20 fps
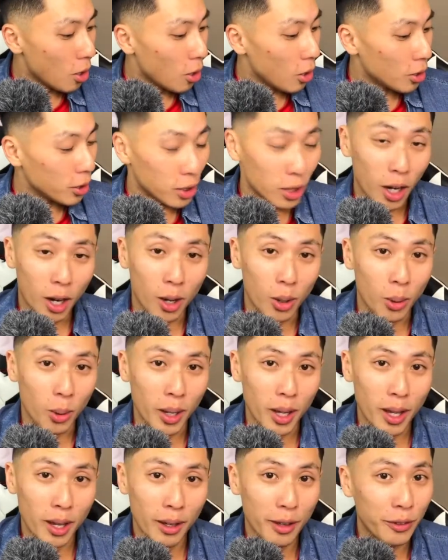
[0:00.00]
yo,
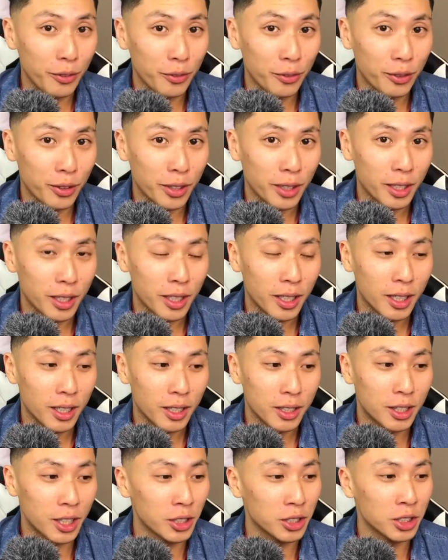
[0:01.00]
if
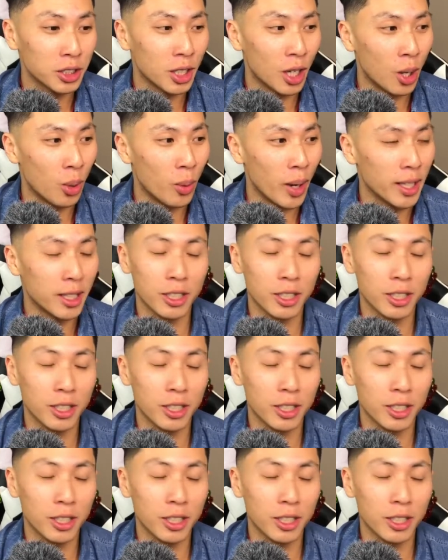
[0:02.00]
there's no way,